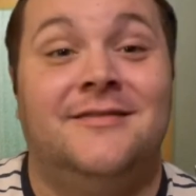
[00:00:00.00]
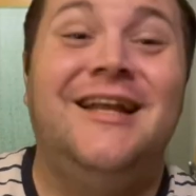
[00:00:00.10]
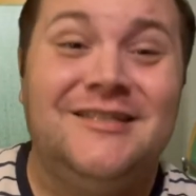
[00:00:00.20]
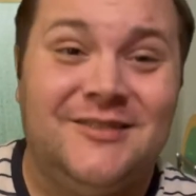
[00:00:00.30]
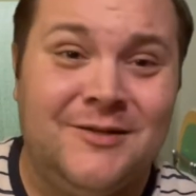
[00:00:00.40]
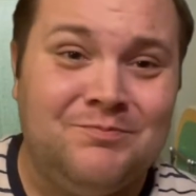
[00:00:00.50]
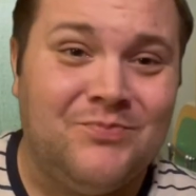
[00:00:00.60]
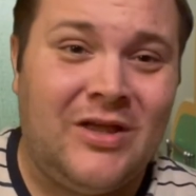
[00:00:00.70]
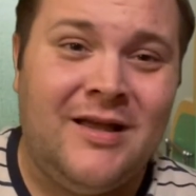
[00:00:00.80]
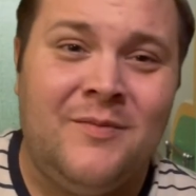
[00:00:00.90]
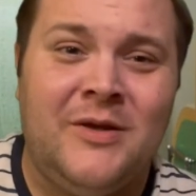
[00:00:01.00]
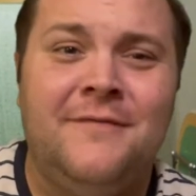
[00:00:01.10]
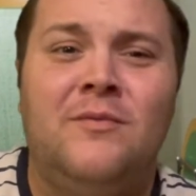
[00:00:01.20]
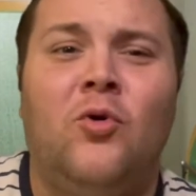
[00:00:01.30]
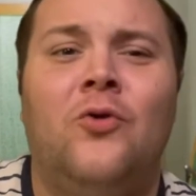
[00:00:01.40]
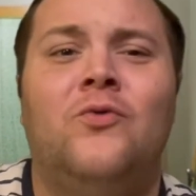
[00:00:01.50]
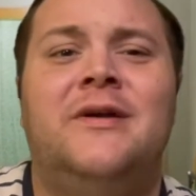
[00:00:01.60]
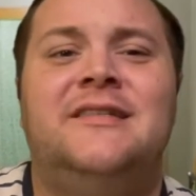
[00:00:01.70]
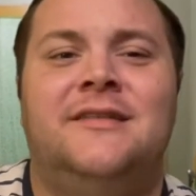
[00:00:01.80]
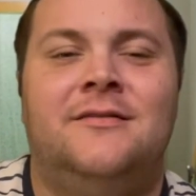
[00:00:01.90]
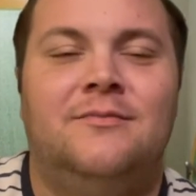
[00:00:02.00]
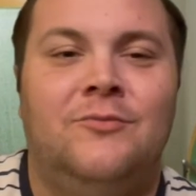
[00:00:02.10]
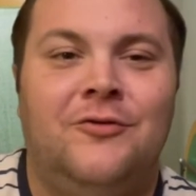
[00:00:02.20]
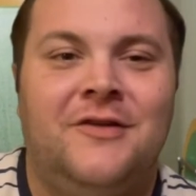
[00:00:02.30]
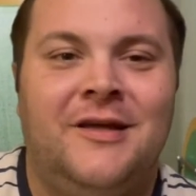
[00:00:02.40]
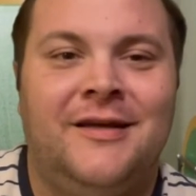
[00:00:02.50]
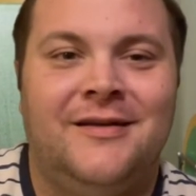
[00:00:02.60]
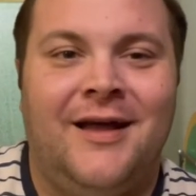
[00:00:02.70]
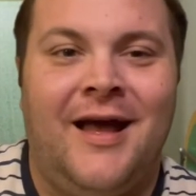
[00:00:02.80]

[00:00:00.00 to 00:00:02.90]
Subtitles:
Next up, a bit of a more recent movie,